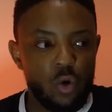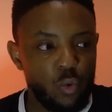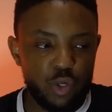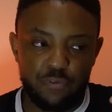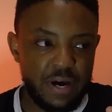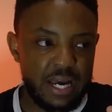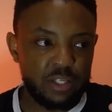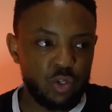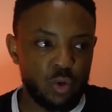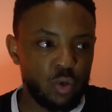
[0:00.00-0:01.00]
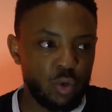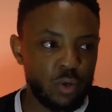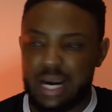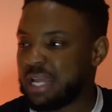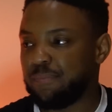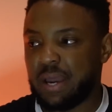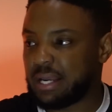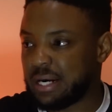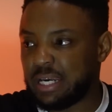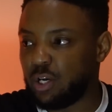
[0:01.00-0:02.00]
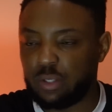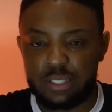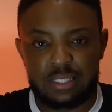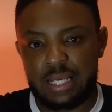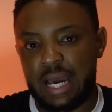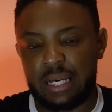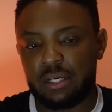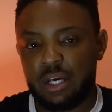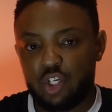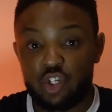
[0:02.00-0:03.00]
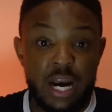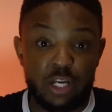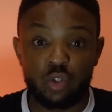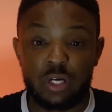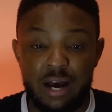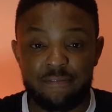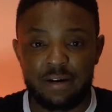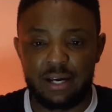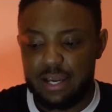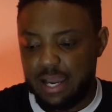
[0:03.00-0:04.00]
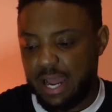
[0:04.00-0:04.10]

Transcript: or you find your right back running on the side trying to cover,